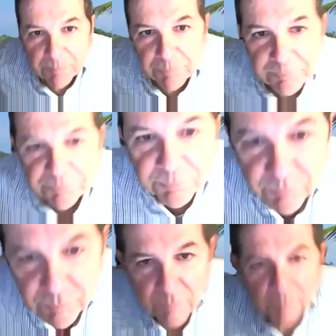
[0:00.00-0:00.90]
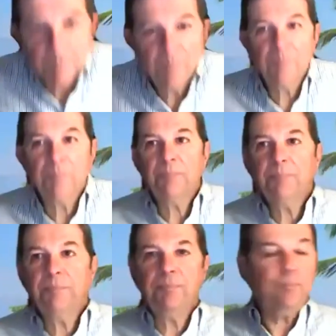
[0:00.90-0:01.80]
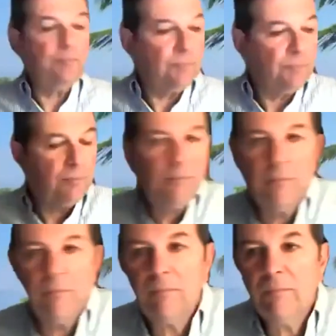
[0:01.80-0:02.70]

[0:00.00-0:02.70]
I know this is being recorded, and that's